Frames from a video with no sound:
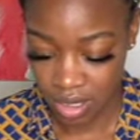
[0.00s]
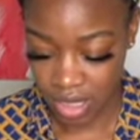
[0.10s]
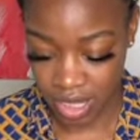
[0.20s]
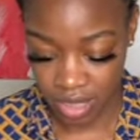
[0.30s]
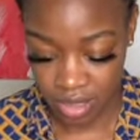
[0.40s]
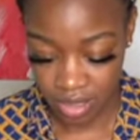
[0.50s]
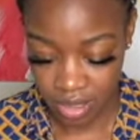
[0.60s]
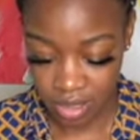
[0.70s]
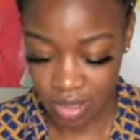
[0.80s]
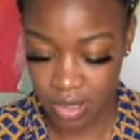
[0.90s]
Like,
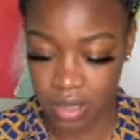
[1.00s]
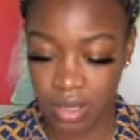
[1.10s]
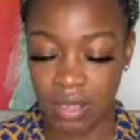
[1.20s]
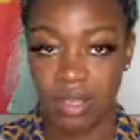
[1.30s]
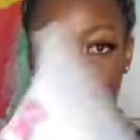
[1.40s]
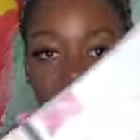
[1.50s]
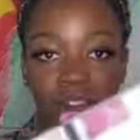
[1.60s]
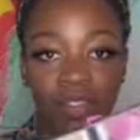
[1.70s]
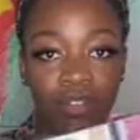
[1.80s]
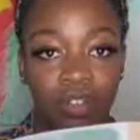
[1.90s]
I
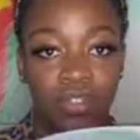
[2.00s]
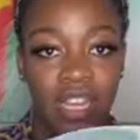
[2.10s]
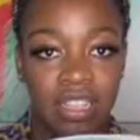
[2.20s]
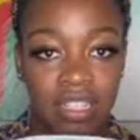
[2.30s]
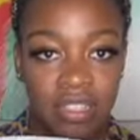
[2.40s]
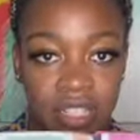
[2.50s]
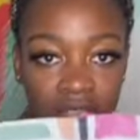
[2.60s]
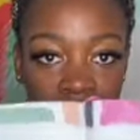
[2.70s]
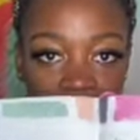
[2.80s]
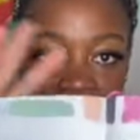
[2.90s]
don't even know if you guys can see all the